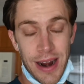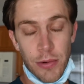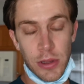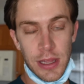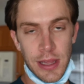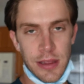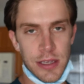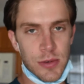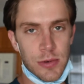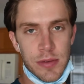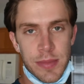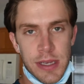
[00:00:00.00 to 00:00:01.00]
I really like
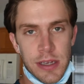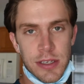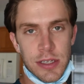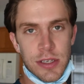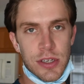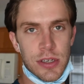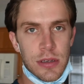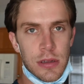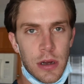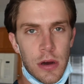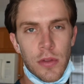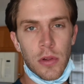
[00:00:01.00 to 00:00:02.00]
this one because it's
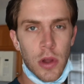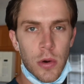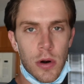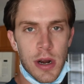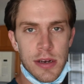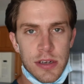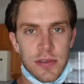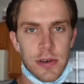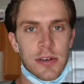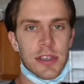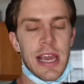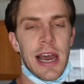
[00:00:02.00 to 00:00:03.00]
on the lower end as
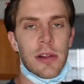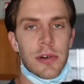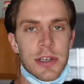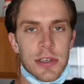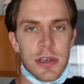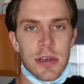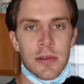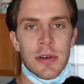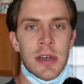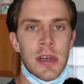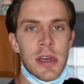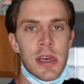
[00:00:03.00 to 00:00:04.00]
far as calories go,
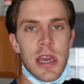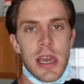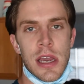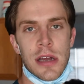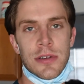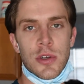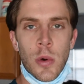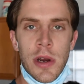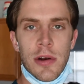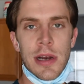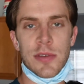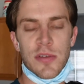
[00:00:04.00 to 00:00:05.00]
and 20
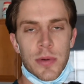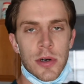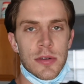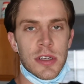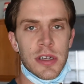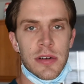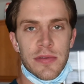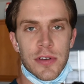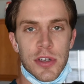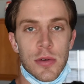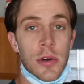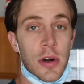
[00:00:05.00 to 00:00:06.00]
grams of protein for
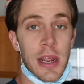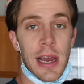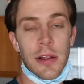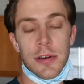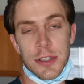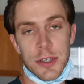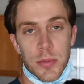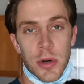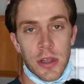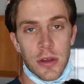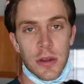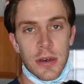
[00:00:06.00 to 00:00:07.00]
200 calories is
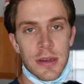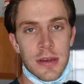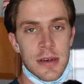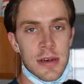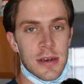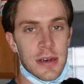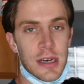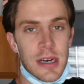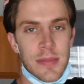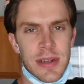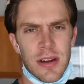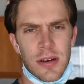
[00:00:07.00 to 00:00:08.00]
pretty good.
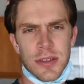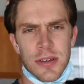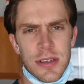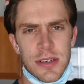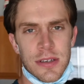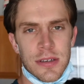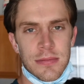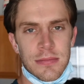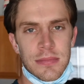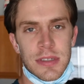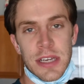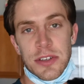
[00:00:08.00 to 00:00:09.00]
And also these
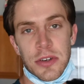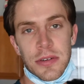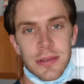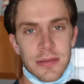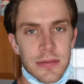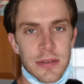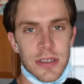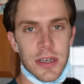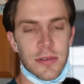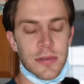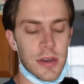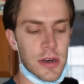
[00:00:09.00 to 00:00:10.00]
taste good.
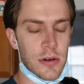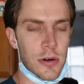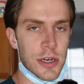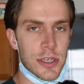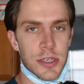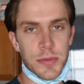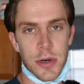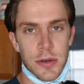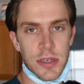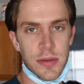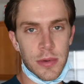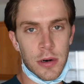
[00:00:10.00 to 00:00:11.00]
So gonna crush this
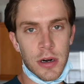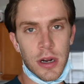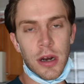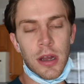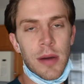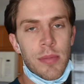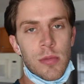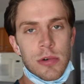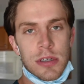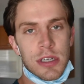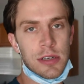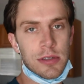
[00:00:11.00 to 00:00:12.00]
protein bar. Got a couple more
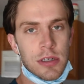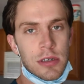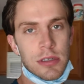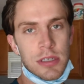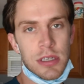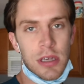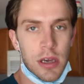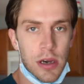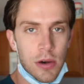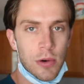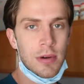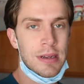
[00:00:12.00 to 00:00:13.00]
sales calls to
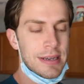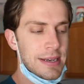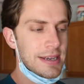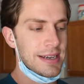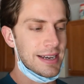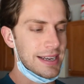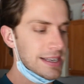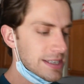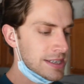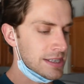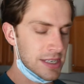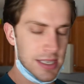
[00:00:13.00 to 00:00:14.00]
go. I guess
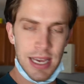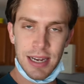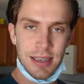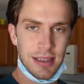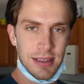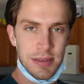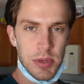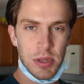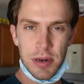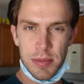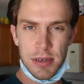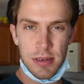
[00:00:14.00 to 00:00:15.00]
this is technically meal
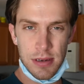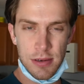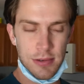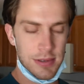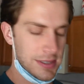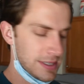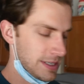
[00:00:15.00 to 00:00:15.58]
number two.